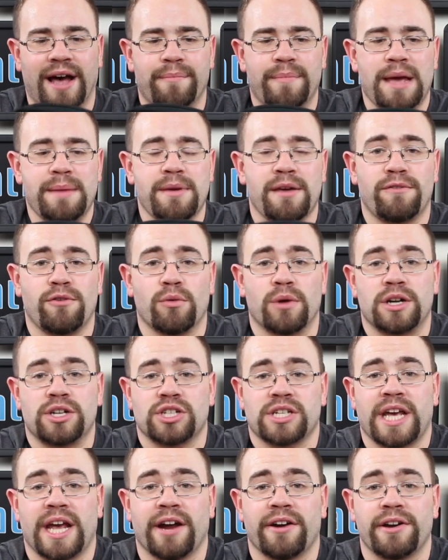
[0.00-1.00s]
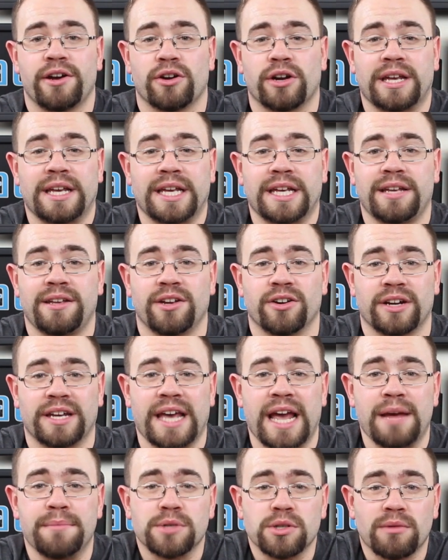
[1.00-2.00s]
Maybe if you want to just carry your
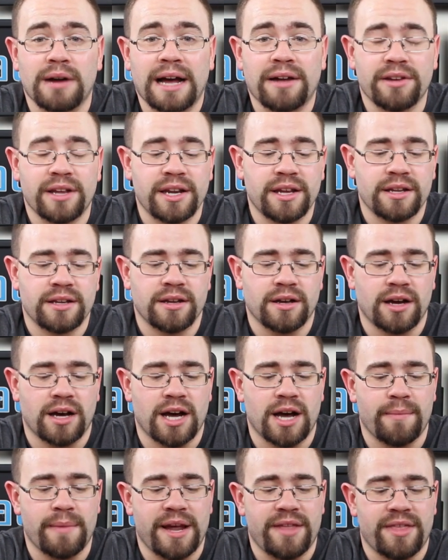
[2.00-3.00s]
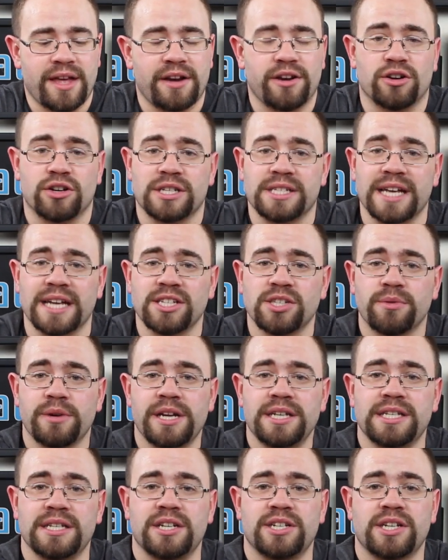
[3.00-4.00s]
games around in it, and then your
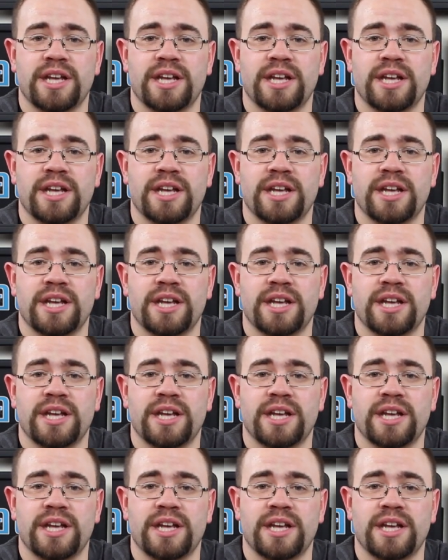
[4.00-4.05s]
accessories, and